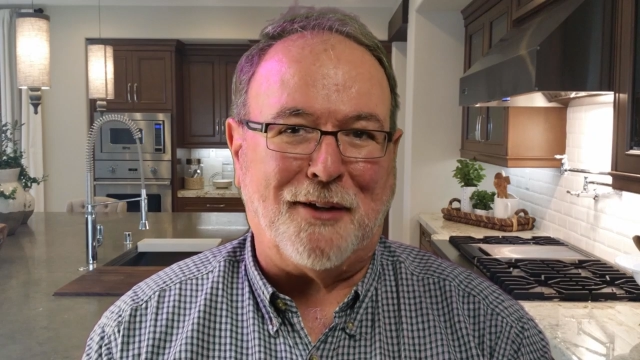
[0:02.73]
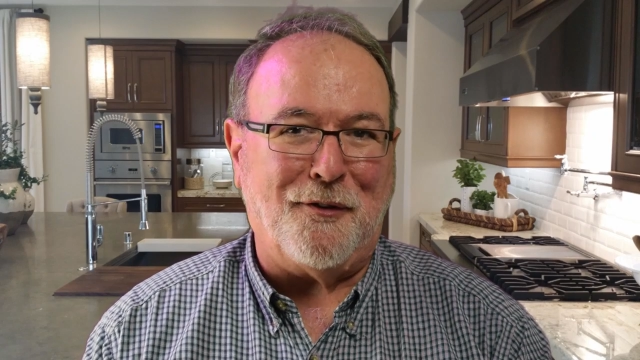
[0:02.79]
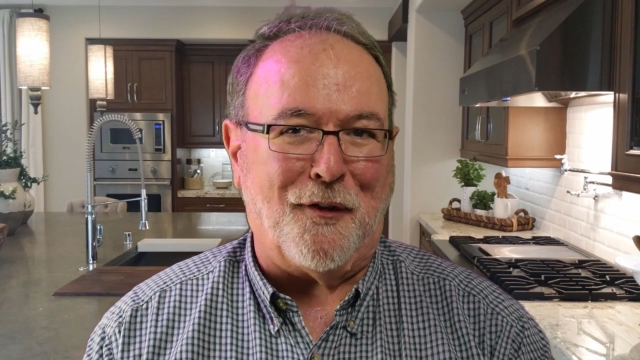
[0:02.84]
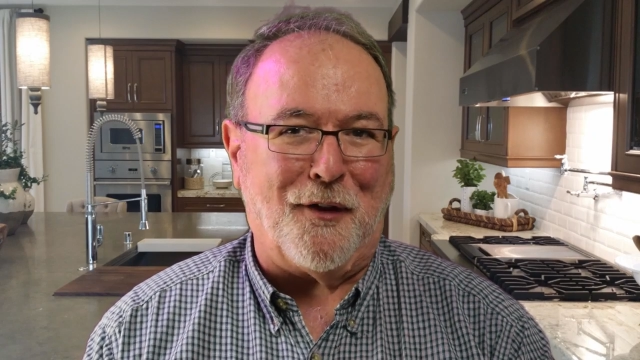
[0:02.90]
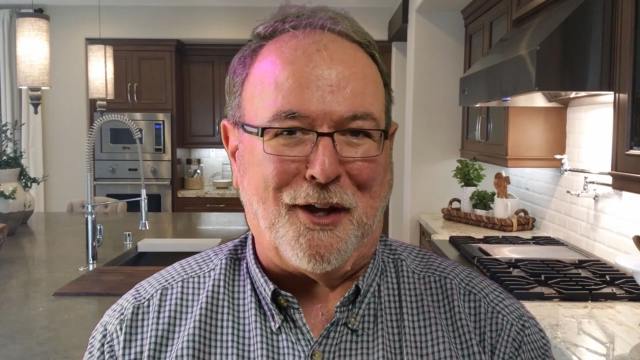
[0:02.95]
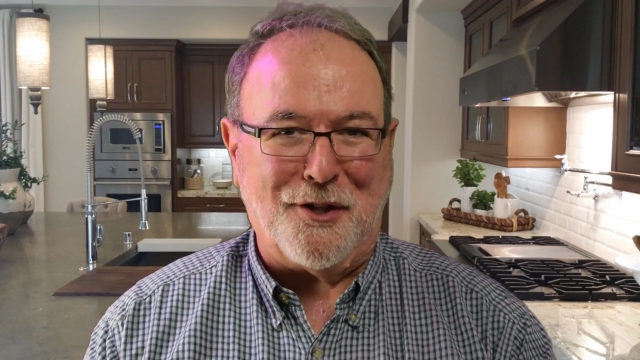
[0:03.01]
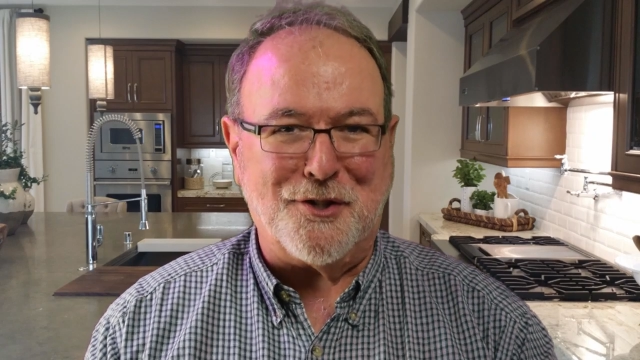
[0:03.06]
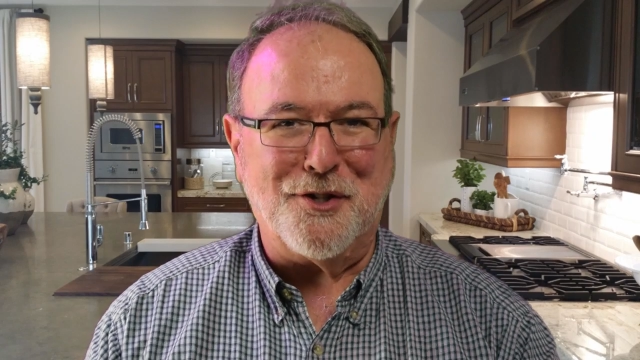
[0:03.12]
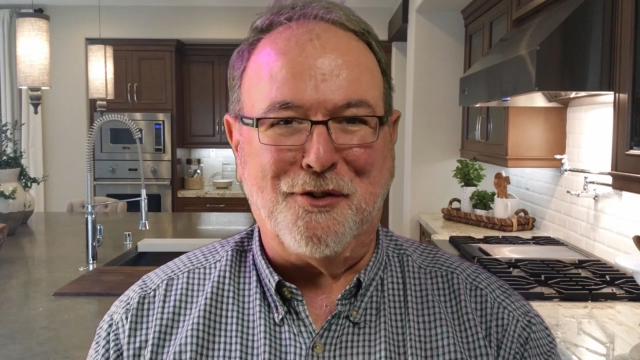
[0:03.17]
to the
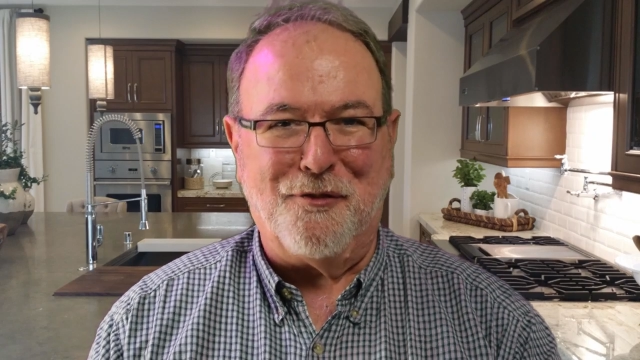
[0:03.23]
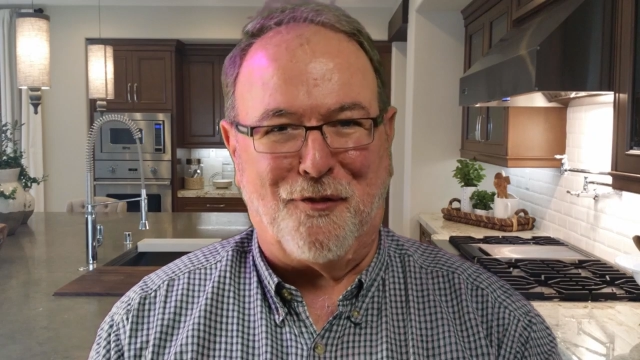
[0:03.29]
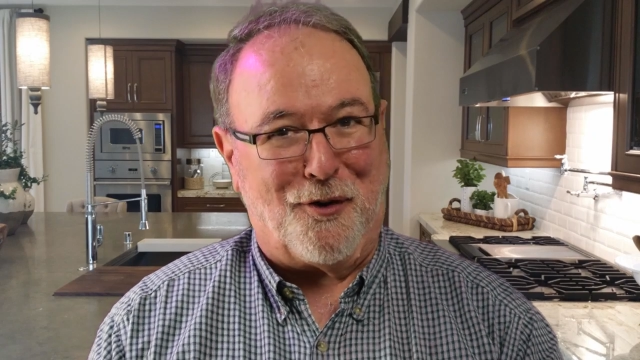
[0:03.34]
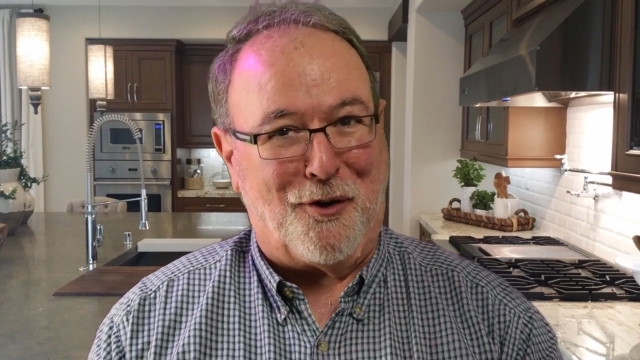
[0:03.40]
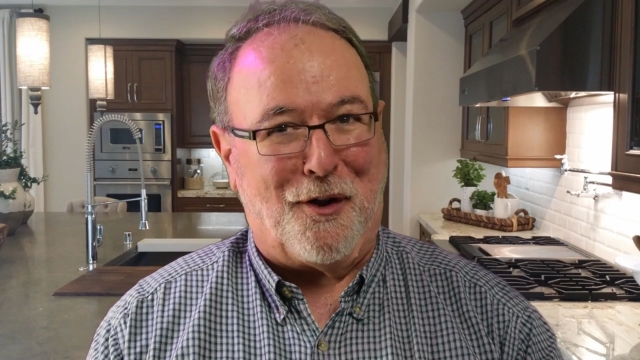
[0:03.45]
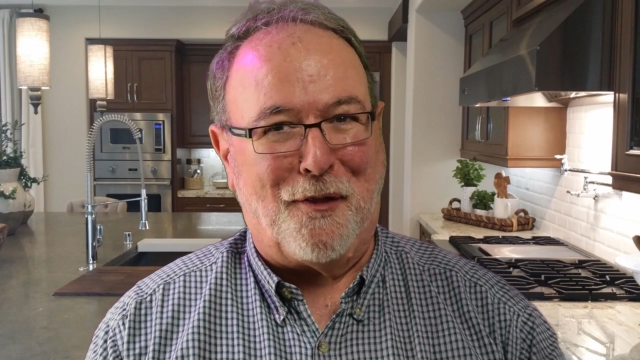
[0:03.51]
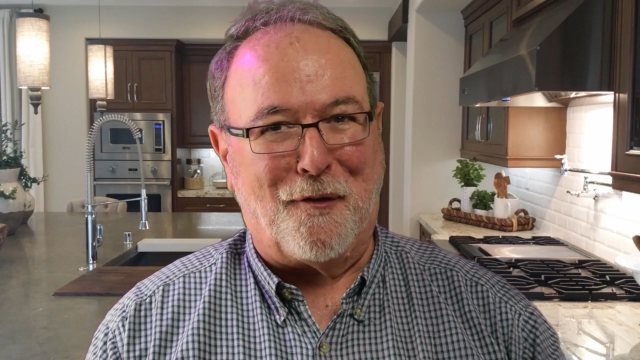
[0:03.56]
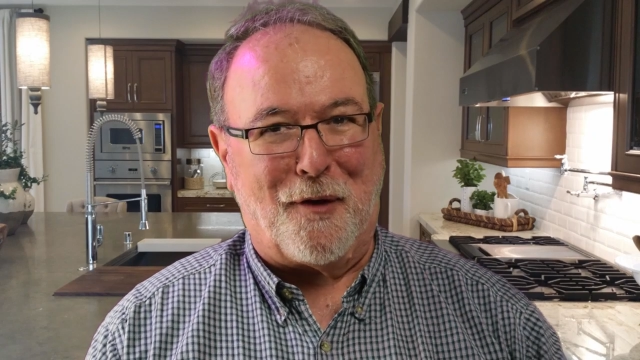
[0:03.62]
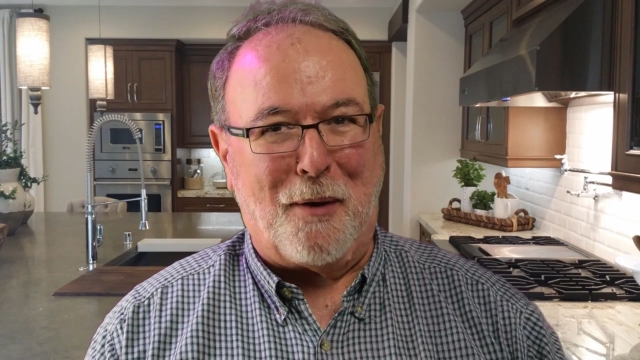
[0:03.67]
kitchen for
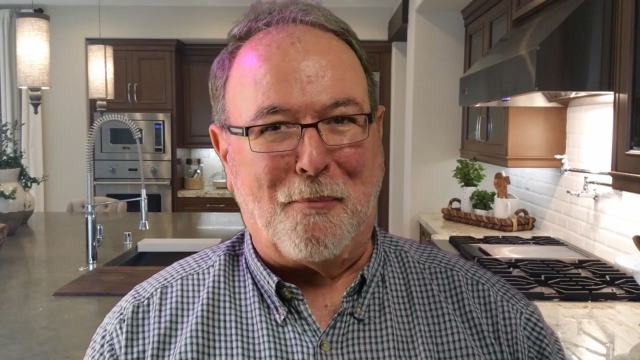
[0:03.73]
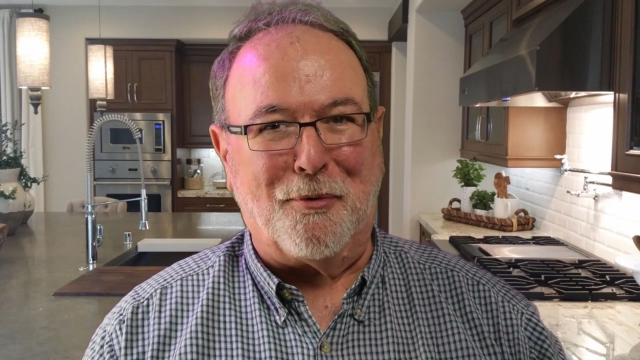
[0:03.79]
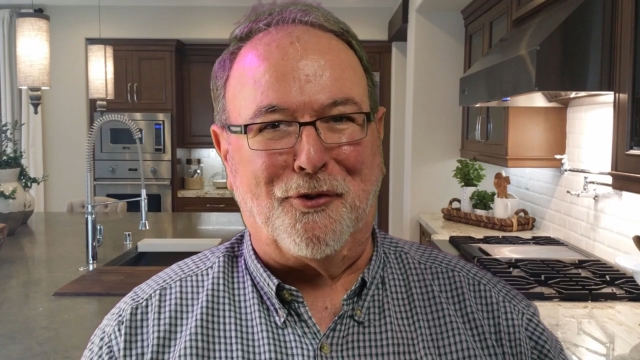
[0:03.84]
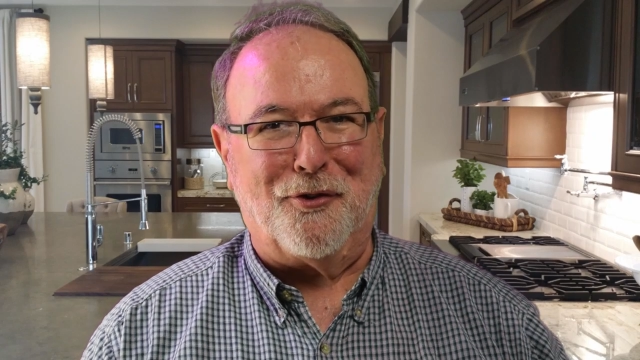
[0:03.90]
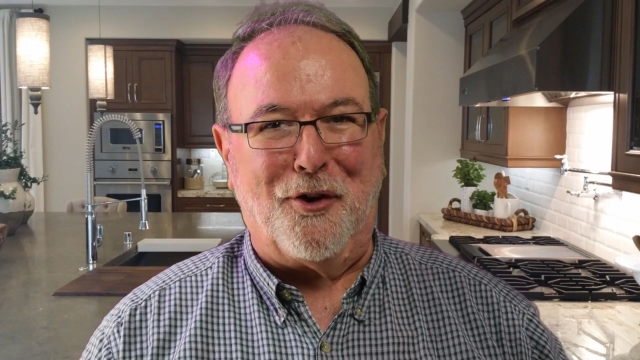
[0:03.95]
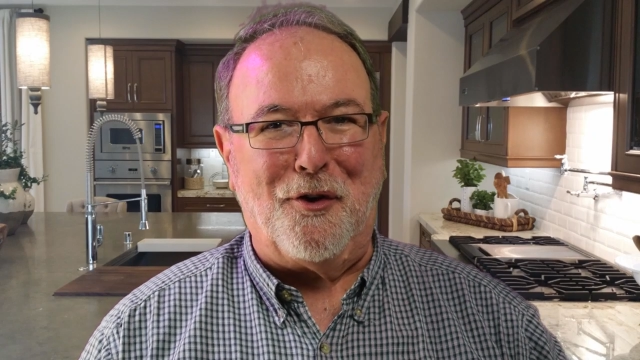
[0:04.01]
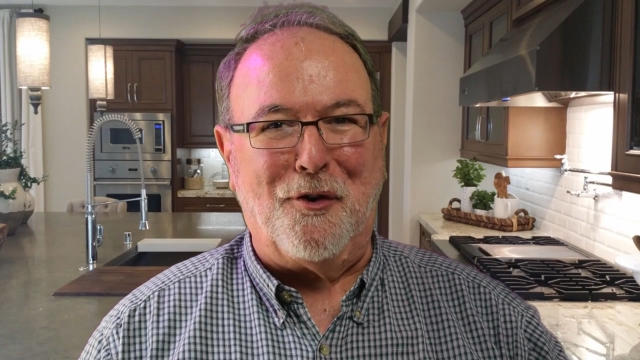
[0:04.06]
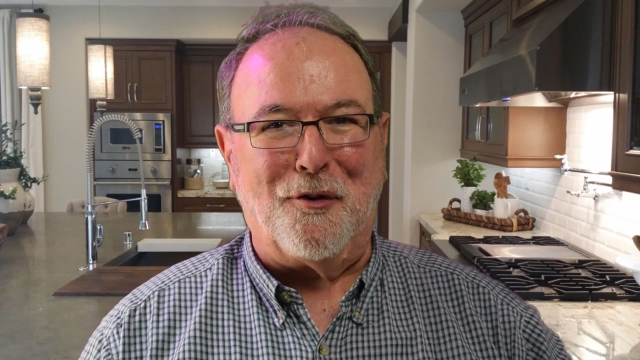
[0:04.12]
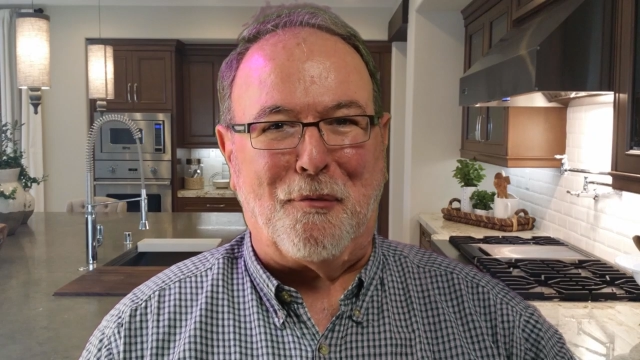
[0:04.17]
another
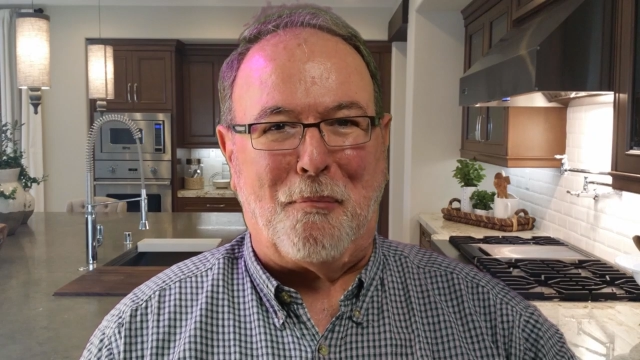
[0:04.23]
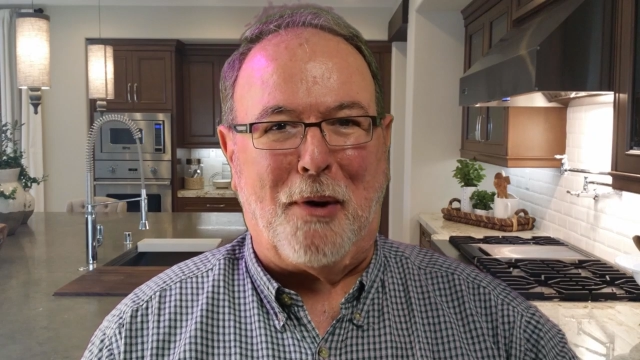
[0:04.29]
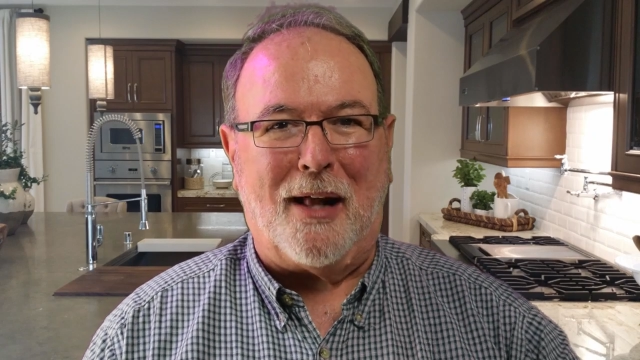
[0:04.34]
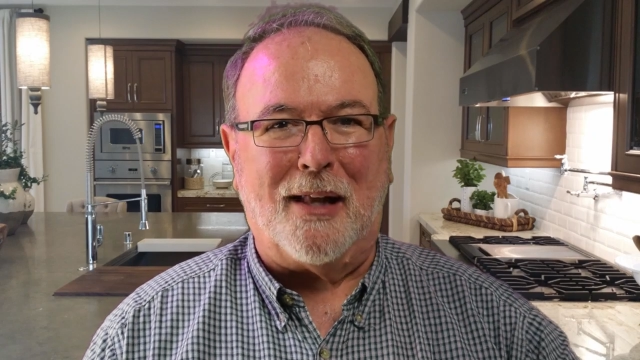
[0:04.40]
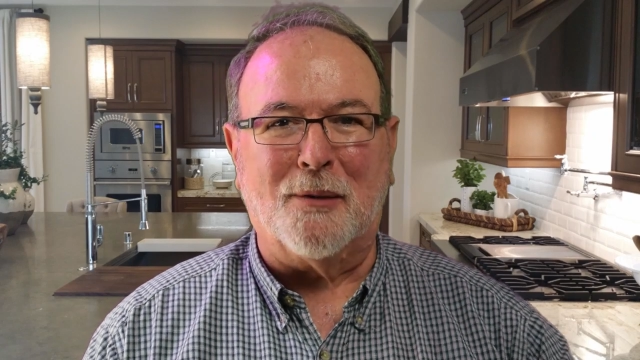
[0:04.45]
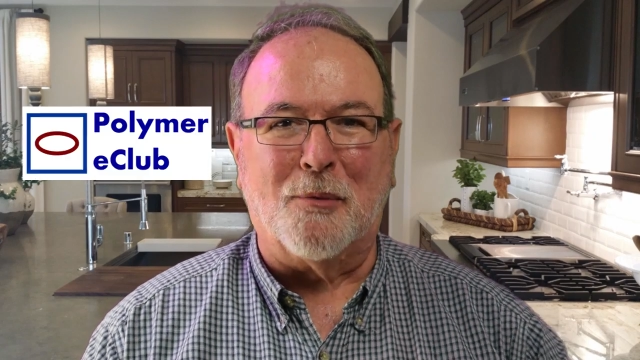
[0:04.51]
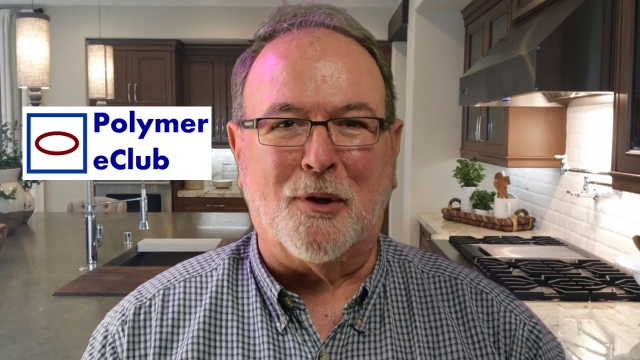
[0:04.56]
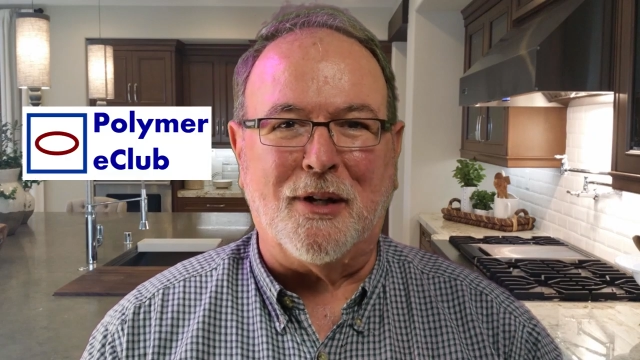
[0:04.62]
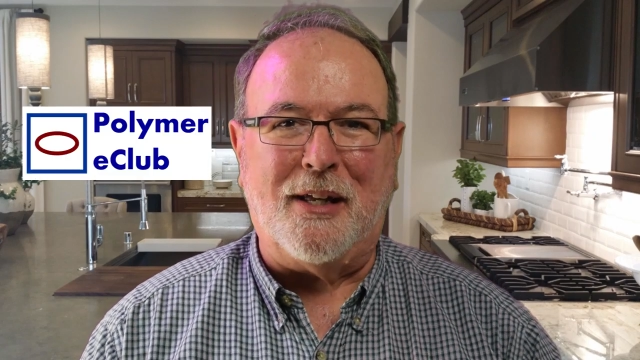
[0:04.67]
episode of Polymer